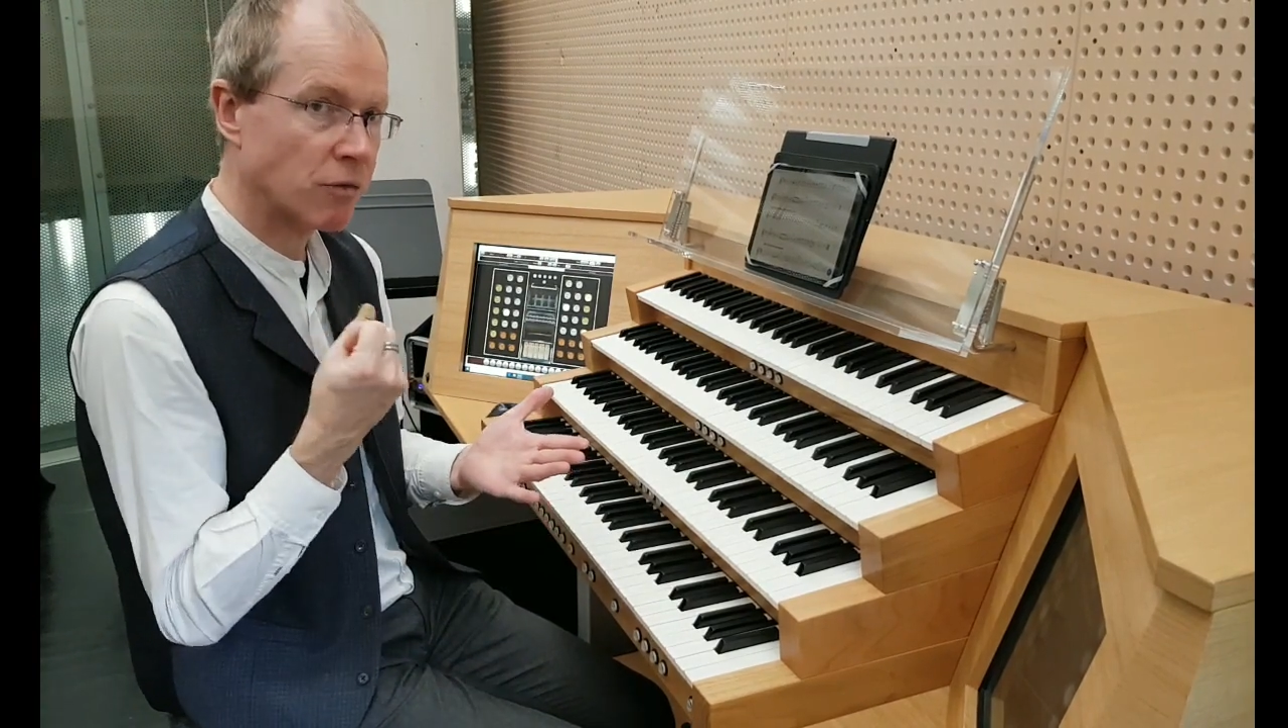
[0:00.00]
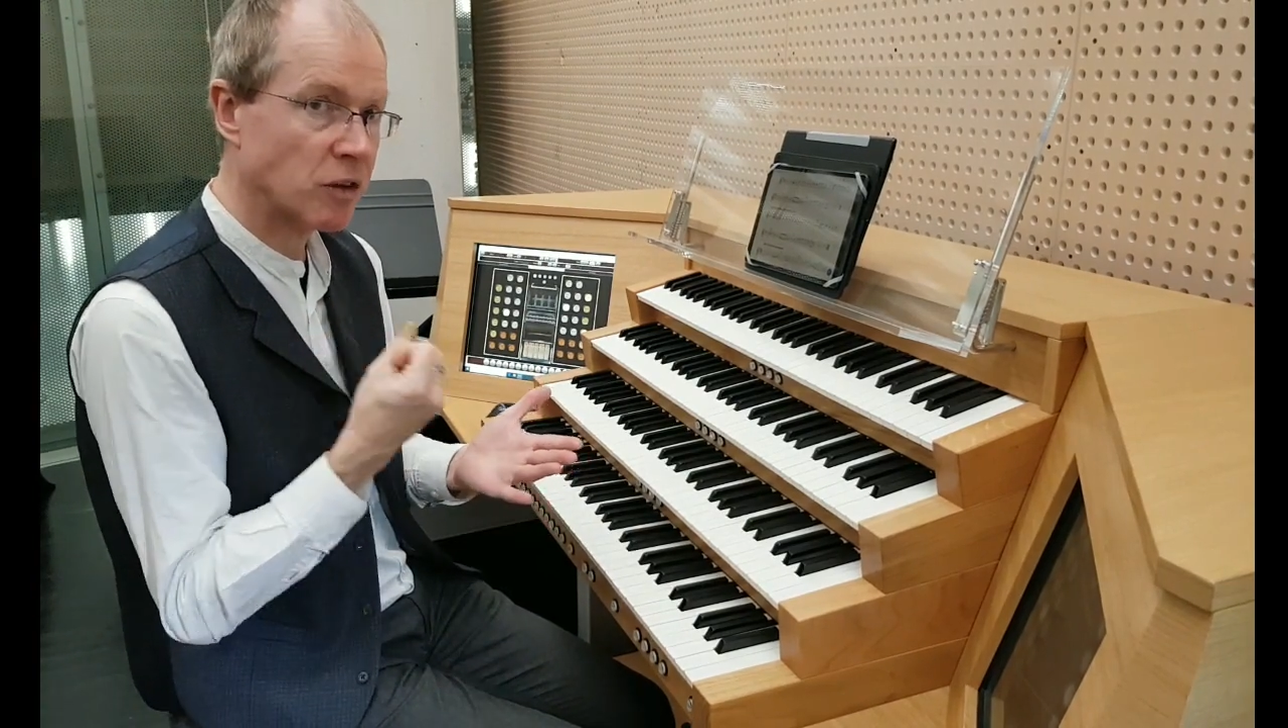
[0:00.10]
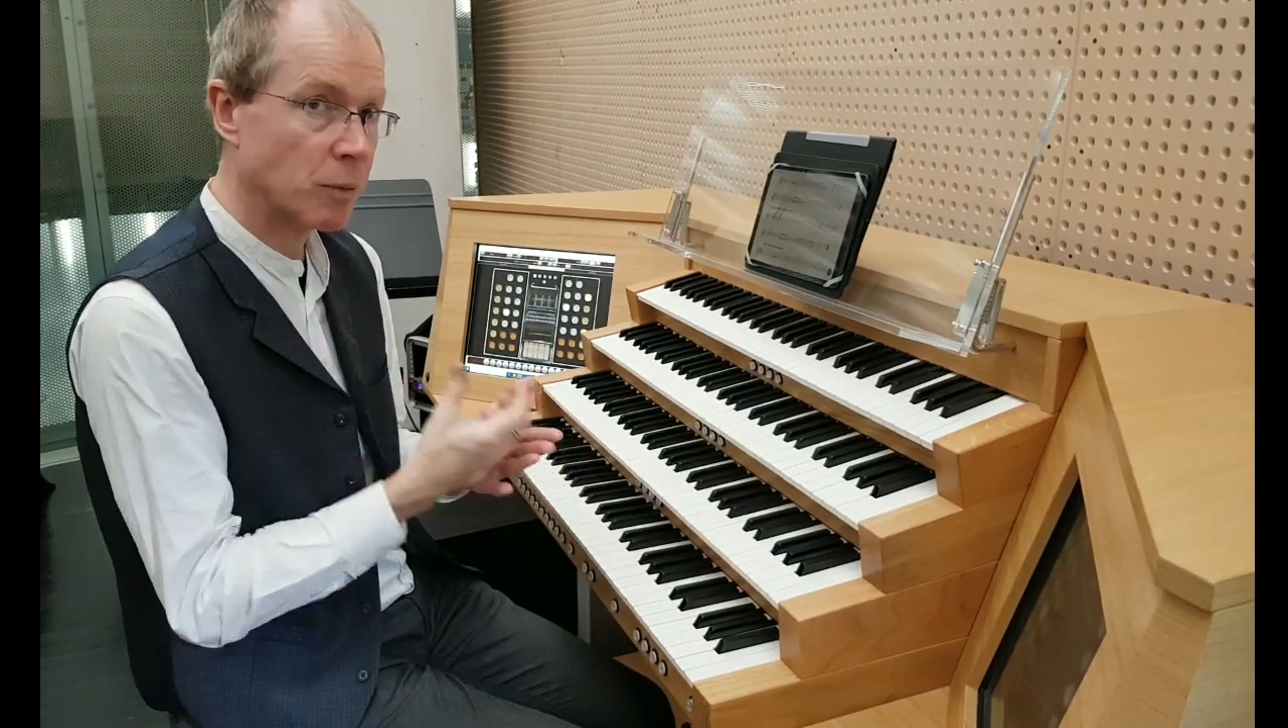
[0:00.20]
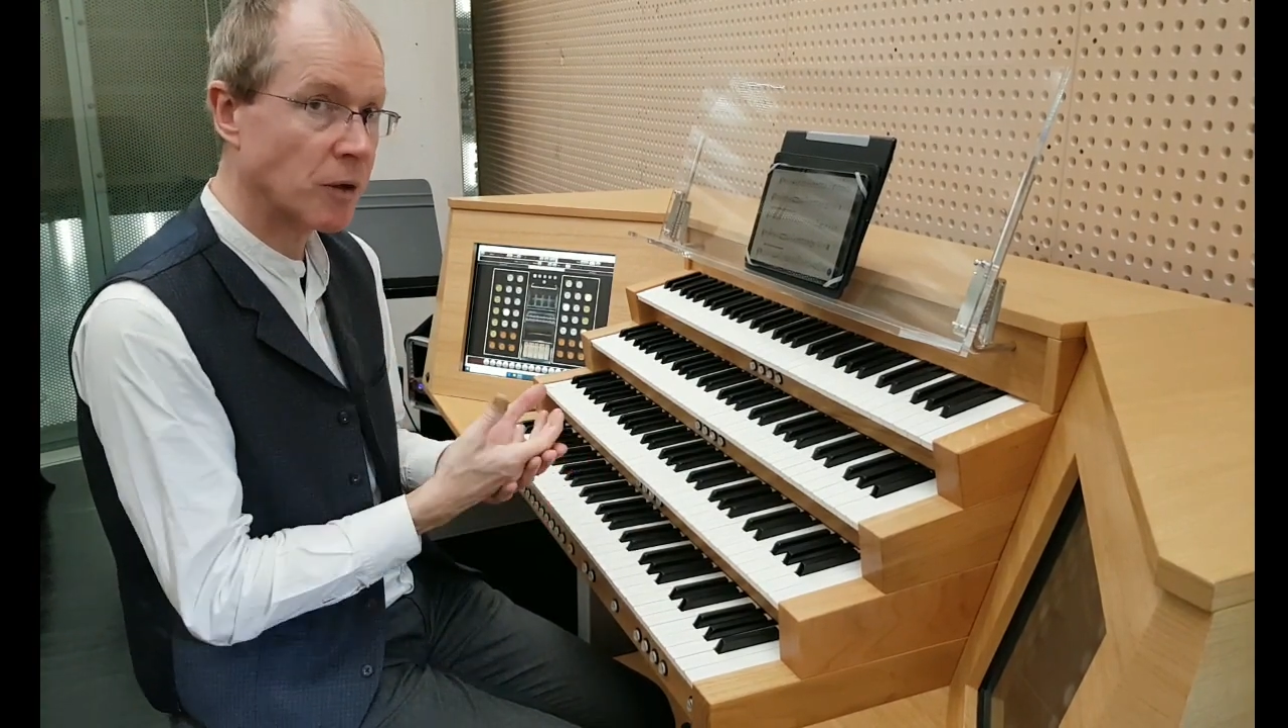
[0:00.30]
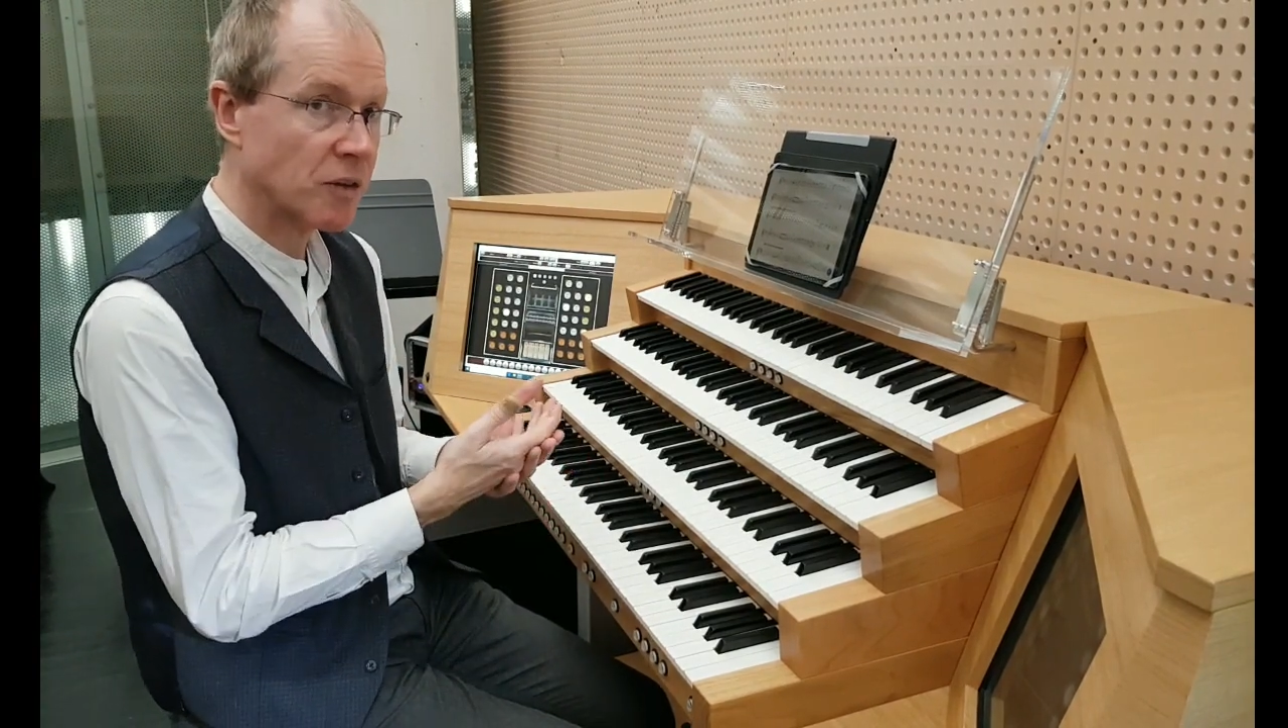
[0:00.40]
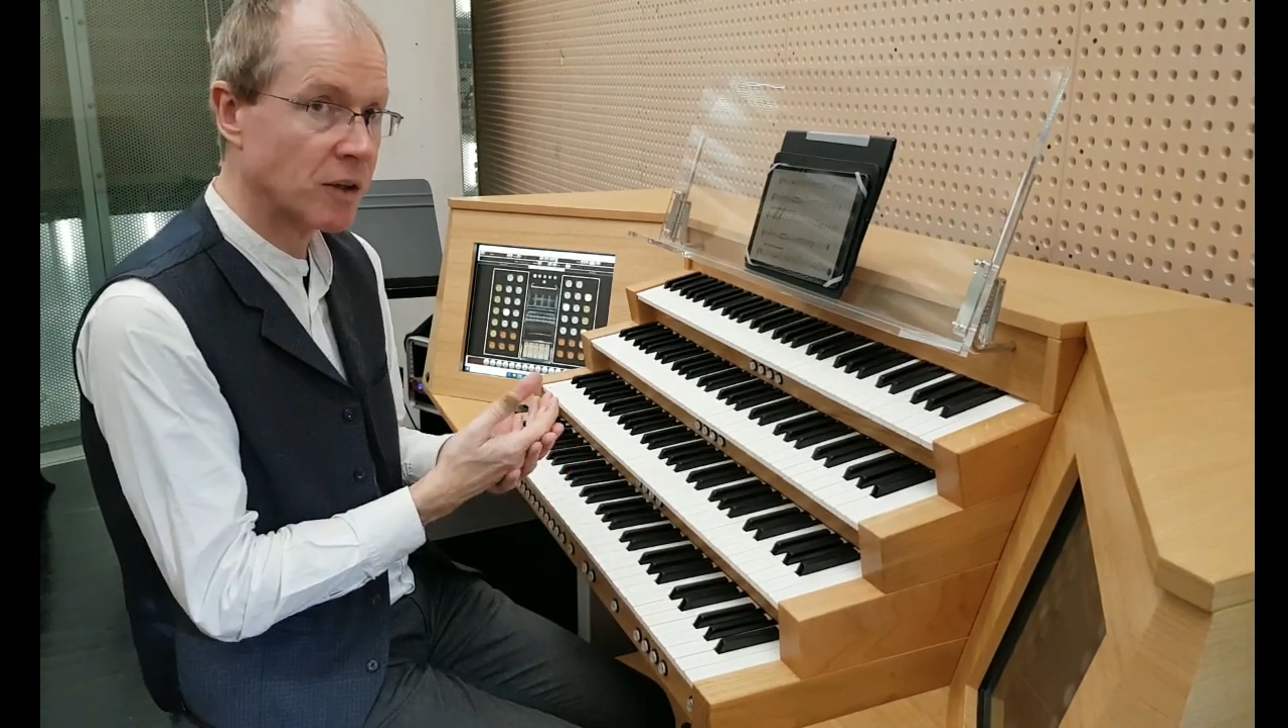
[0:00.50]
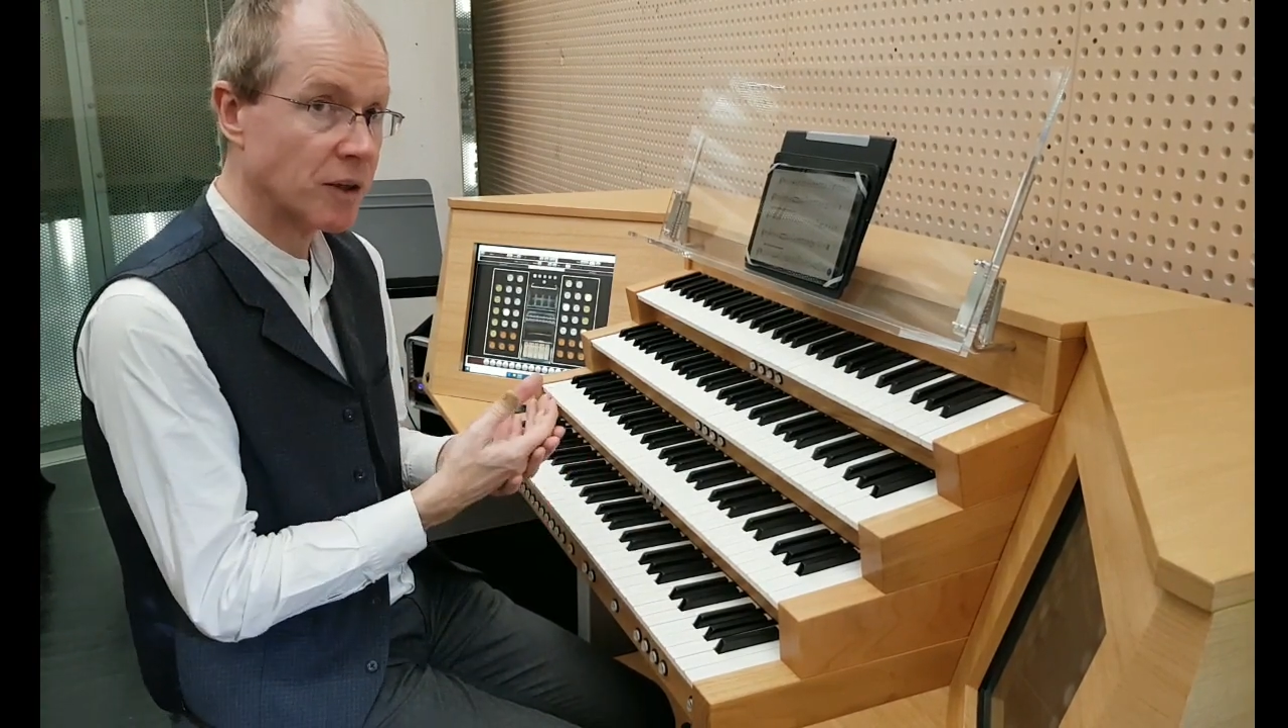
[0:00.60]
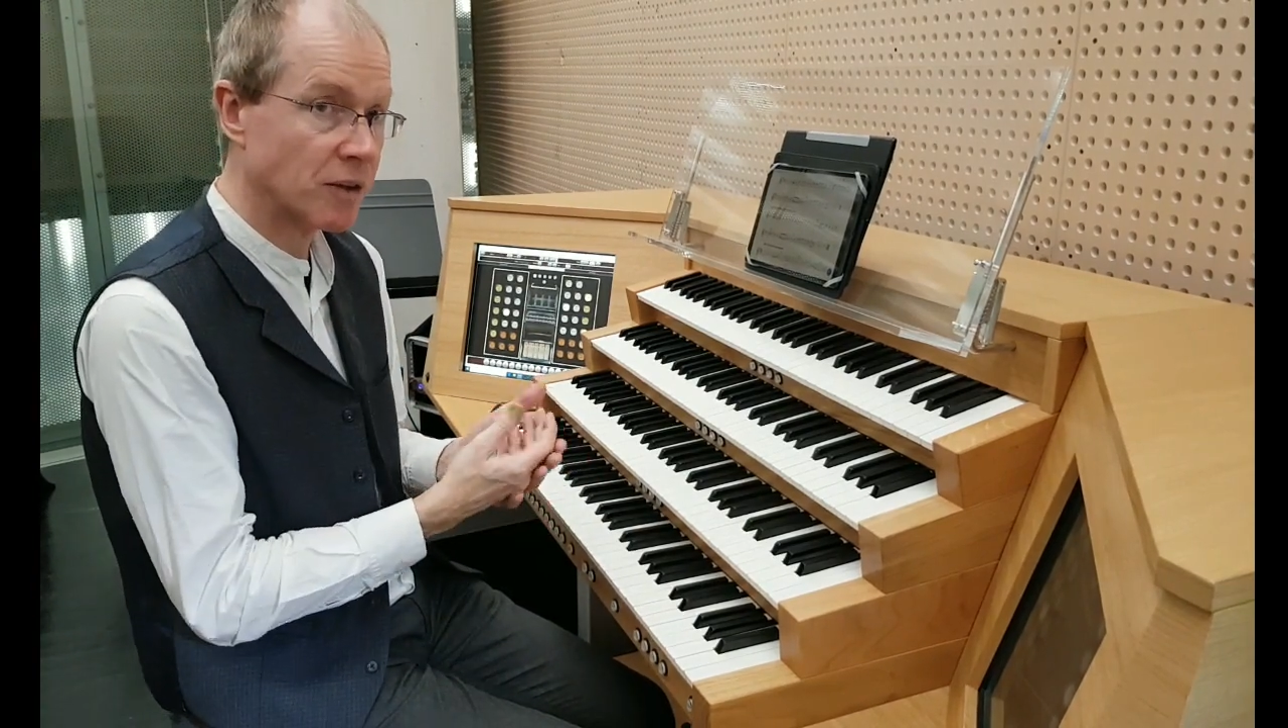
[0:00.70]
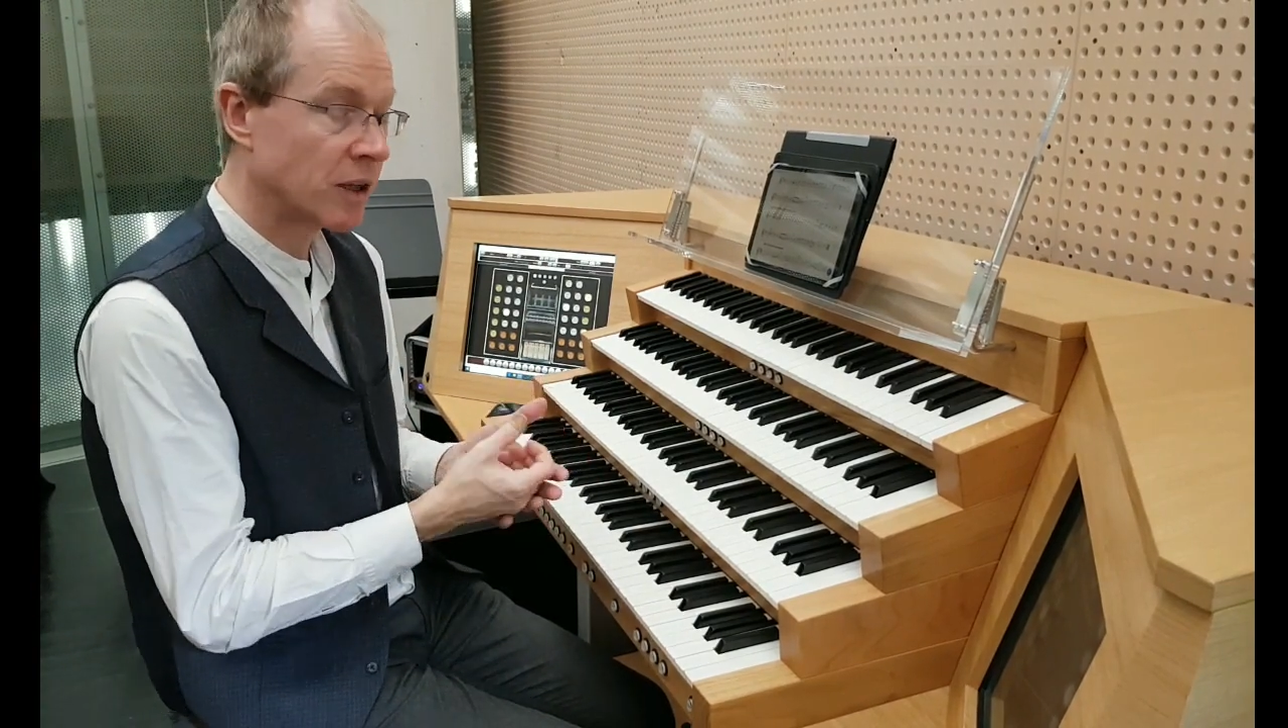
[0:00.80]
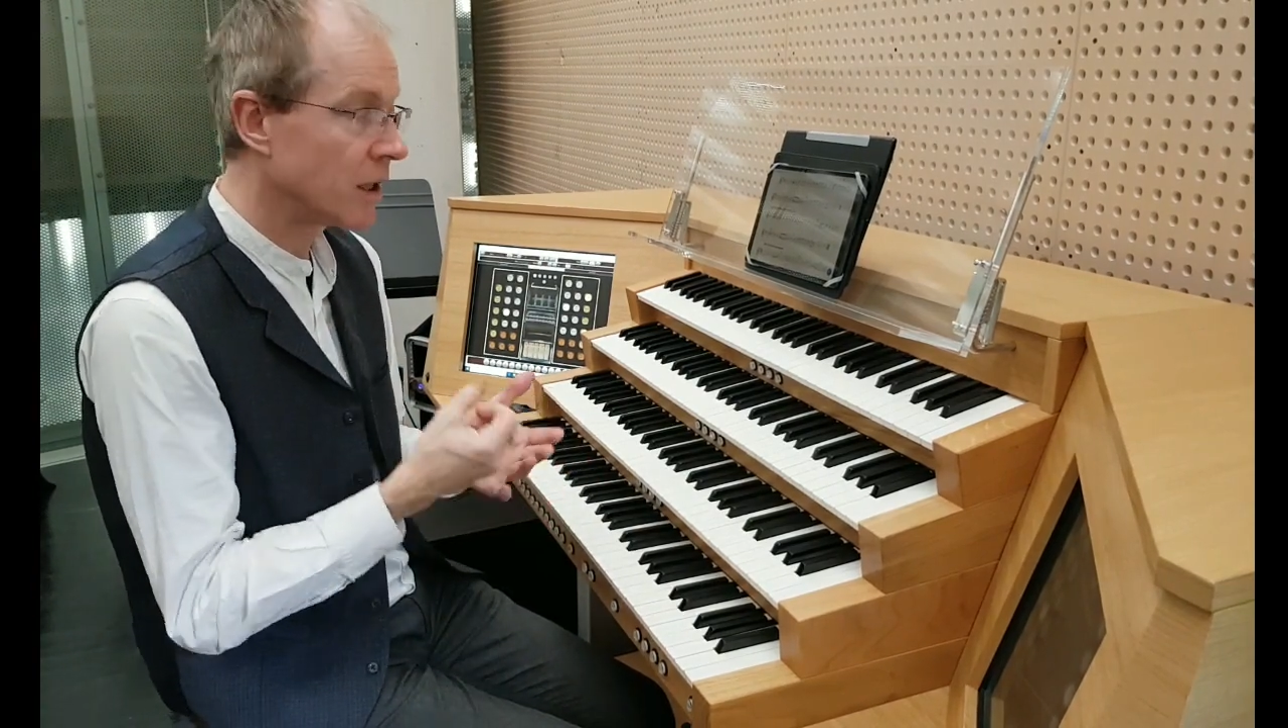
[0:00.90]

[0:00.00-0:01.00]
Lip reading: responses.